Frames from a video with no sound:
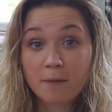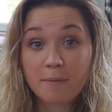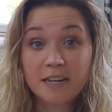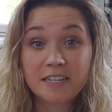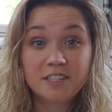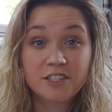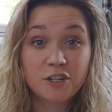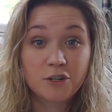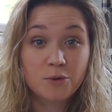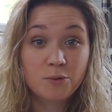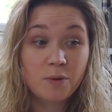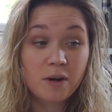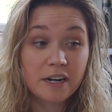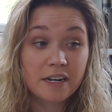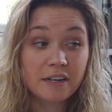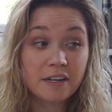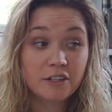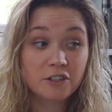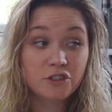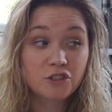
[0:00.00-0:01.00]
I still want
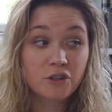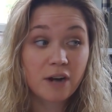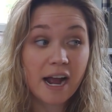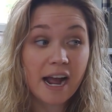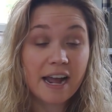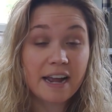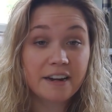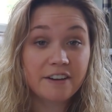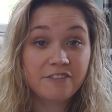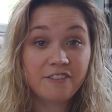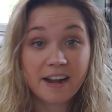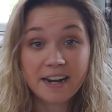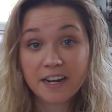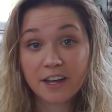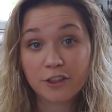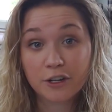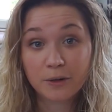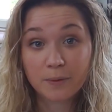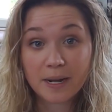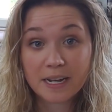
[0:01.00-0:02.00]
to try to find
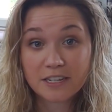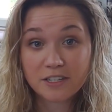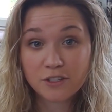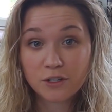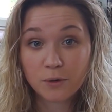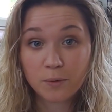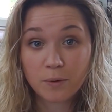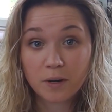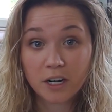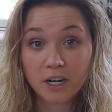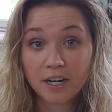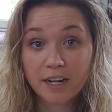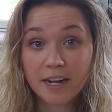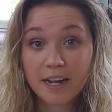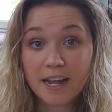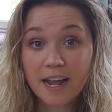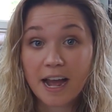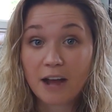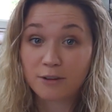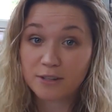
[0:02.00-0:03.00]
other ways to work
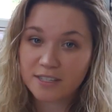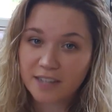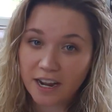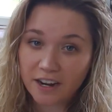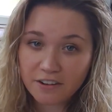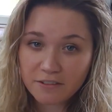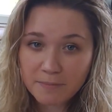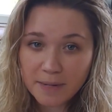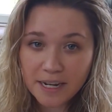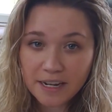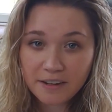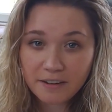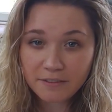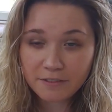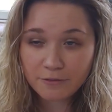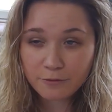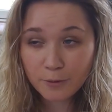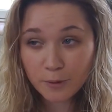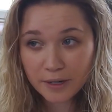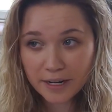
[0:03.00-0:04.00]
outside of my
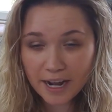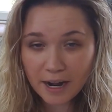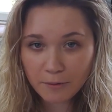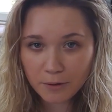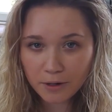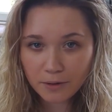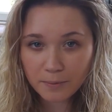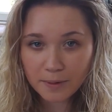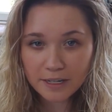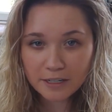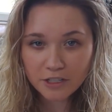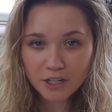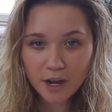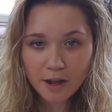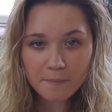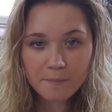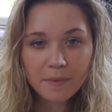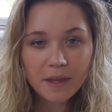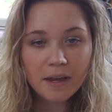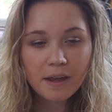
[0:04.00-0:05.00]
40-hour-a-week
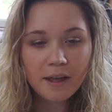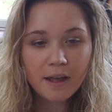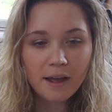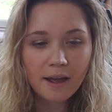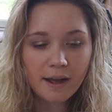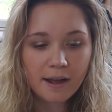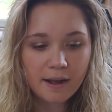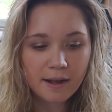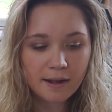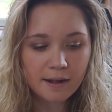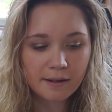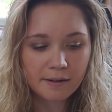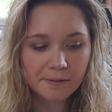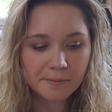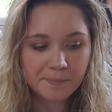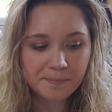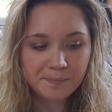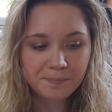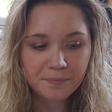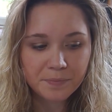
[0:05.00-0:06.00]
job.
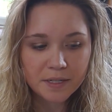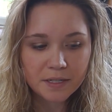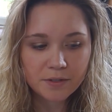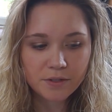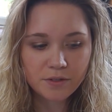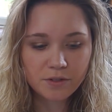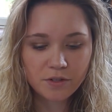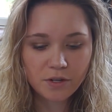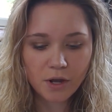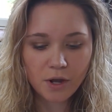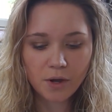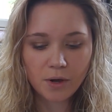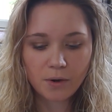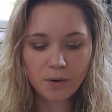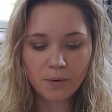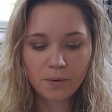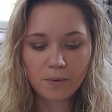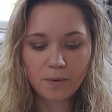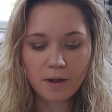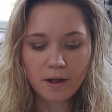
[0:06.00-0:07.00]

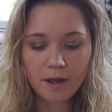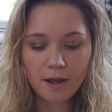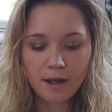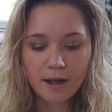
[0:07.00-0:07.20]
So